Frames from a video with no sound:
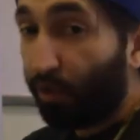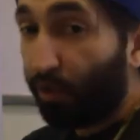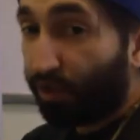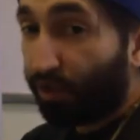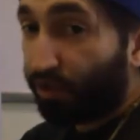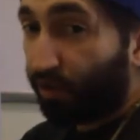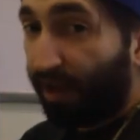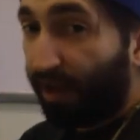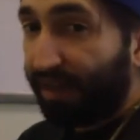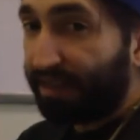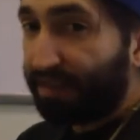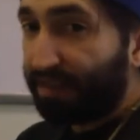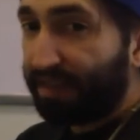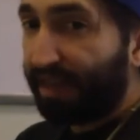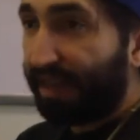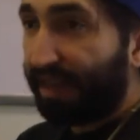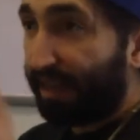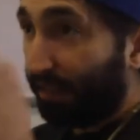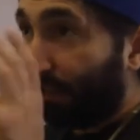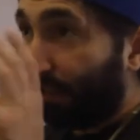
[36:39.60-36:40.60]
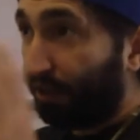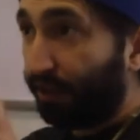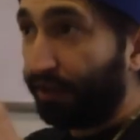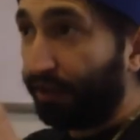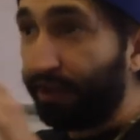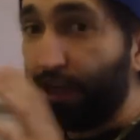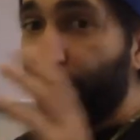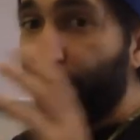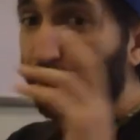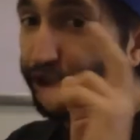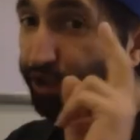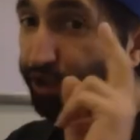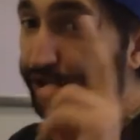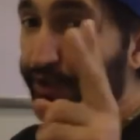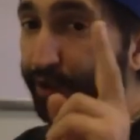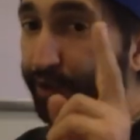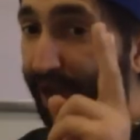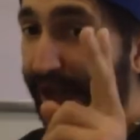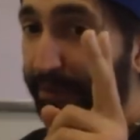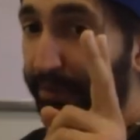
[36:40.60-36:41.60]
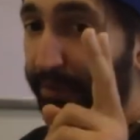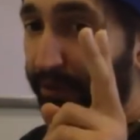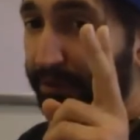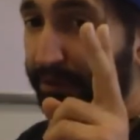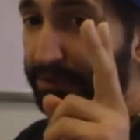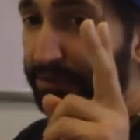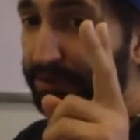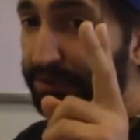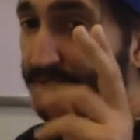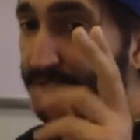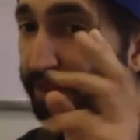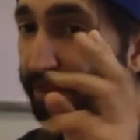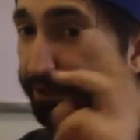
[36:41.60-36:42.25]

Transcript: trying to say, look, 2 apples,